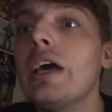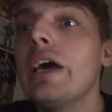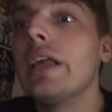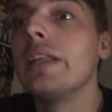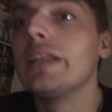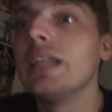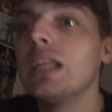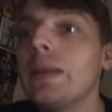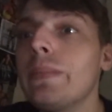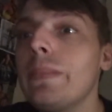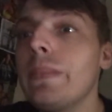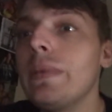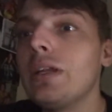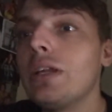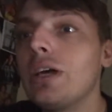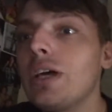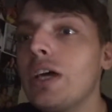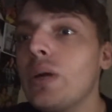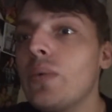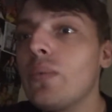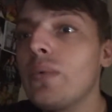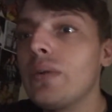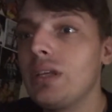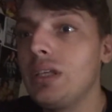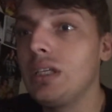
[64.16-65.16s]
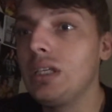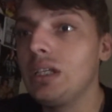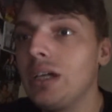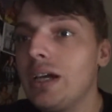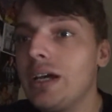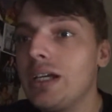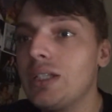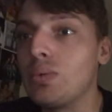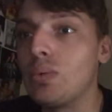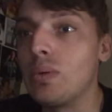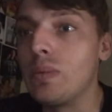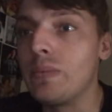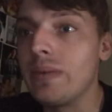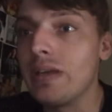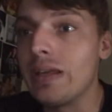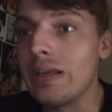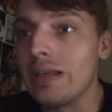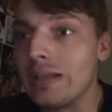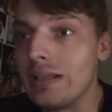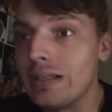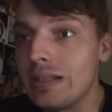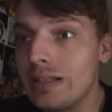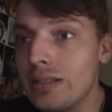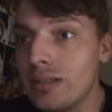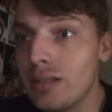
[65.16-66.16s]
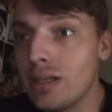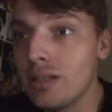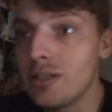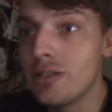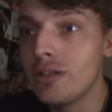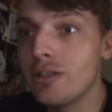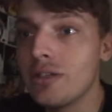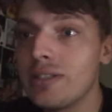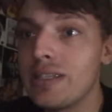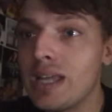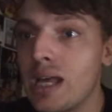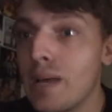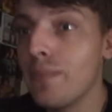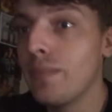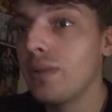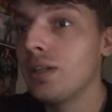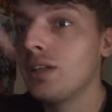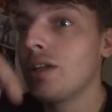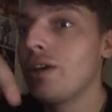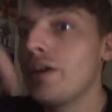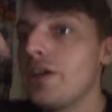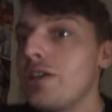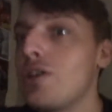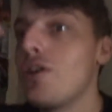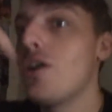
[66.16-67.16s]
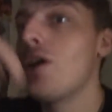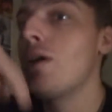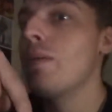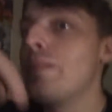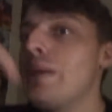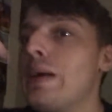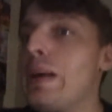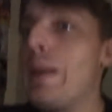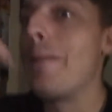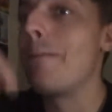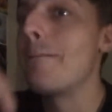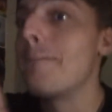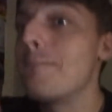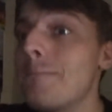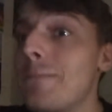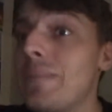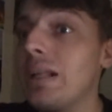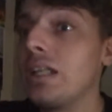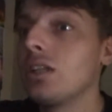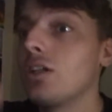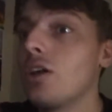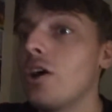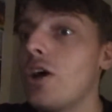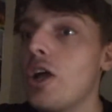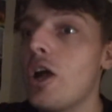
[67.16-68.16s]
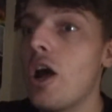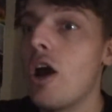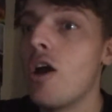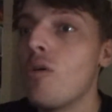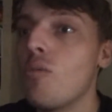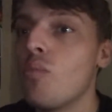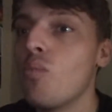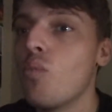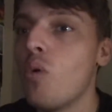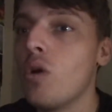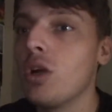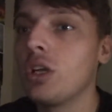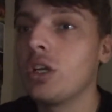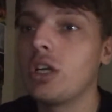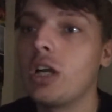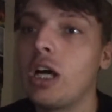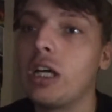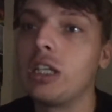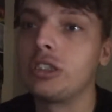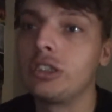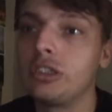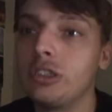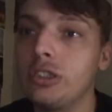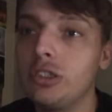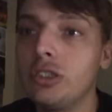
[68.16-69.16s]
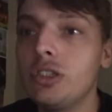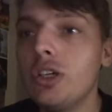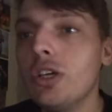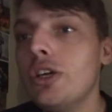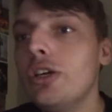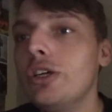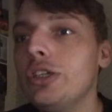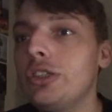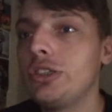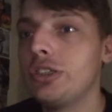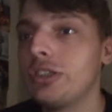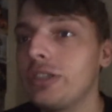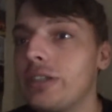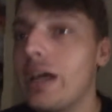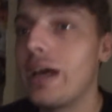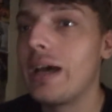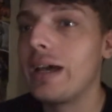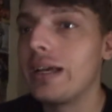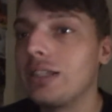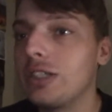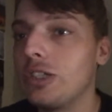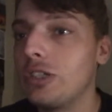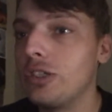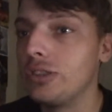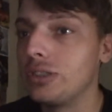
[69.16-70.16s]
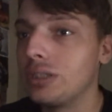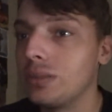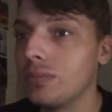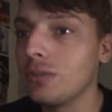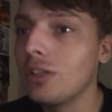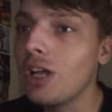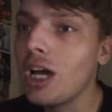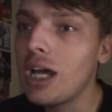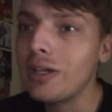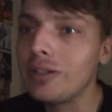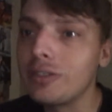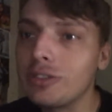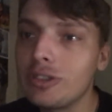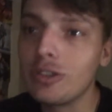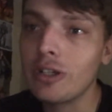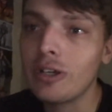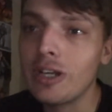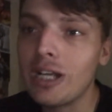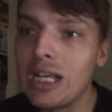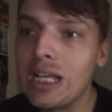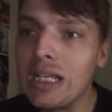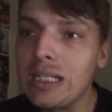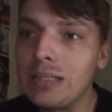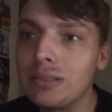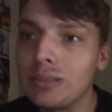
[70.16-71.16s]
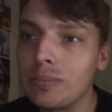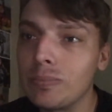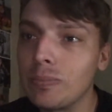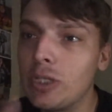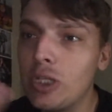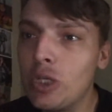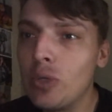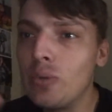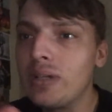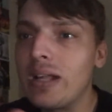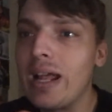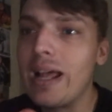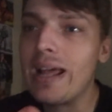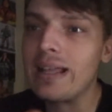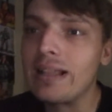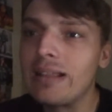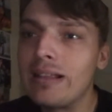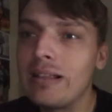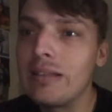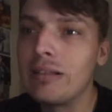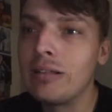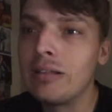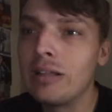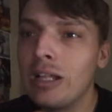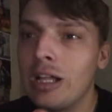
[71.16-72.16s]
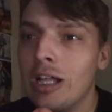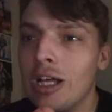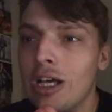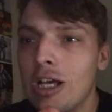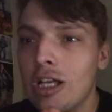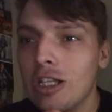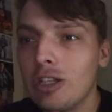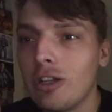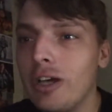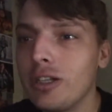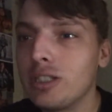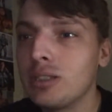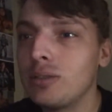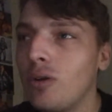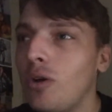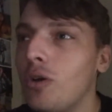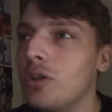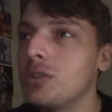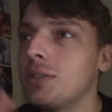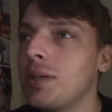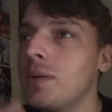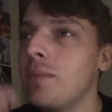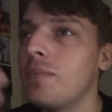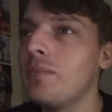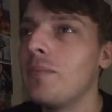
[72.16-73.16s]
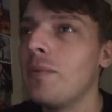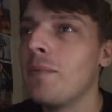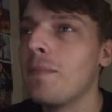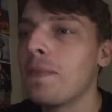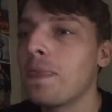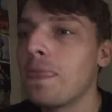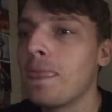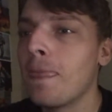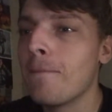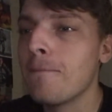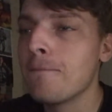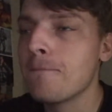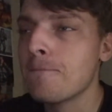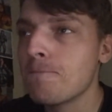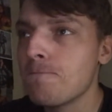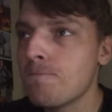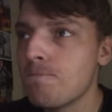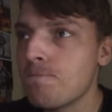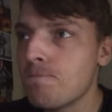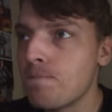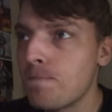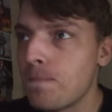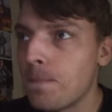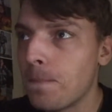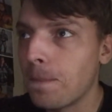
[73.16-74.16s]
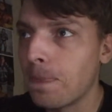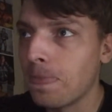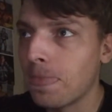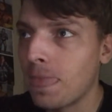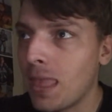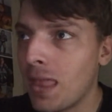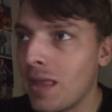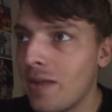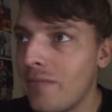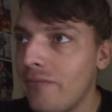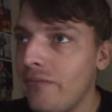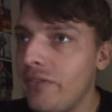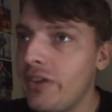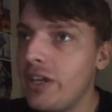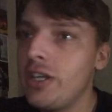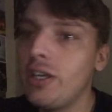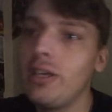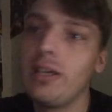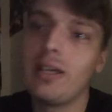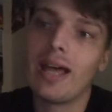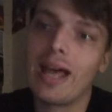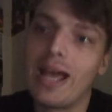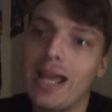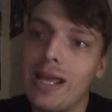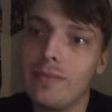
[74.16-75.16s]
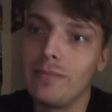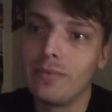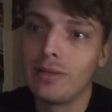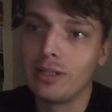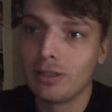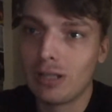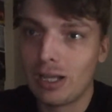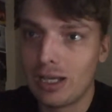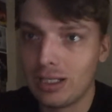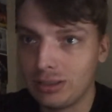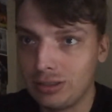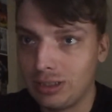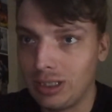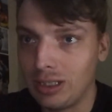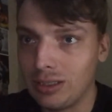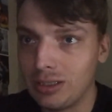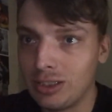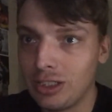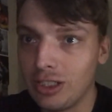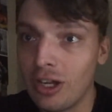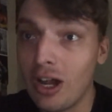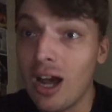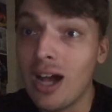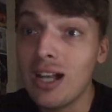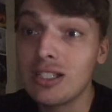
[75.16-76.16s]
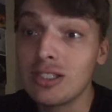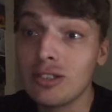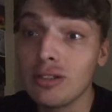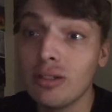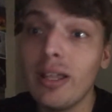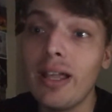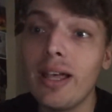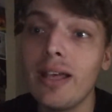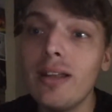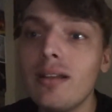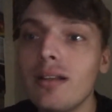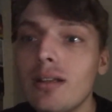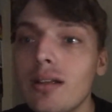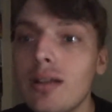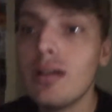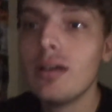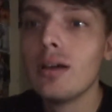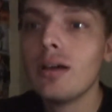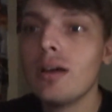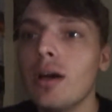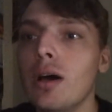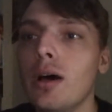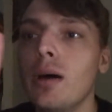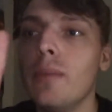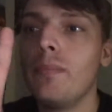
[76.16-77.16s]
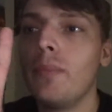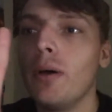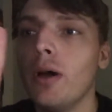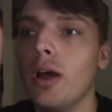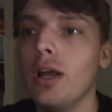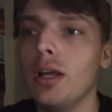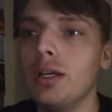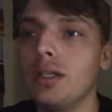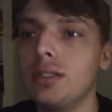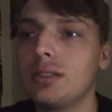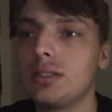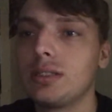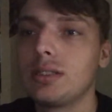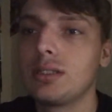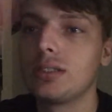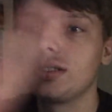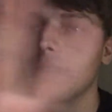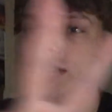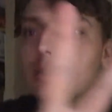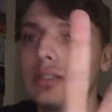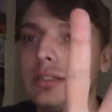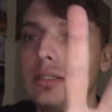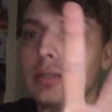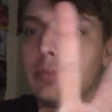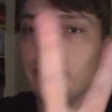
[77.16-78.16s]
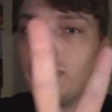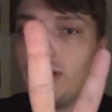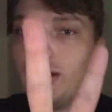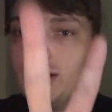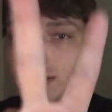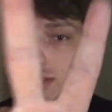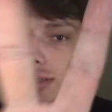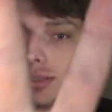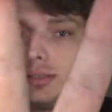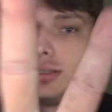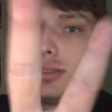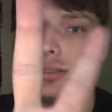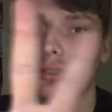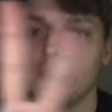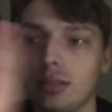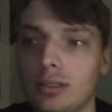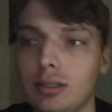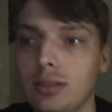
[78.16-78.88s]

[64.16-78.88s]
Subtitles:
let me know what you guys want me to do down below. Comment below on what I should do. Should I do some live streams, some Q&A live stream, or some video game live stream? So until then, peace.